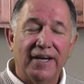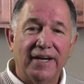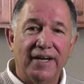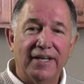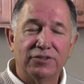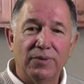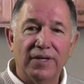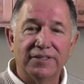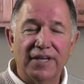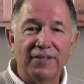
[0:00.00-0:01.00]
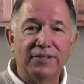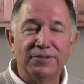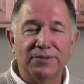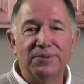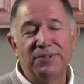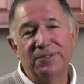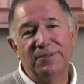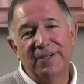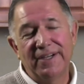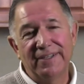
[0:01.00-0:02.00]
uh, as well as others who
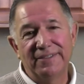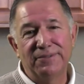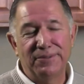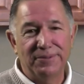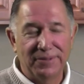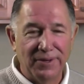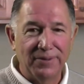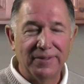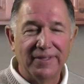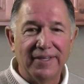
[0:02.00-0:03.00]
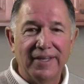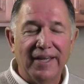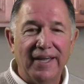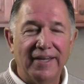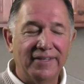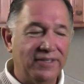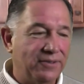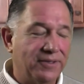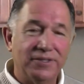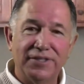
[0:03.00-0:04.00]
you uh, who you know, and
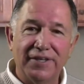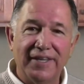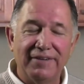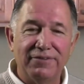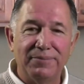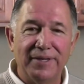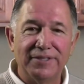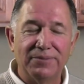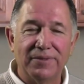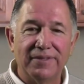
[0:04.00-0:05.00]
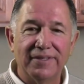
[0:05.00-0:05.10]
you can share that information with.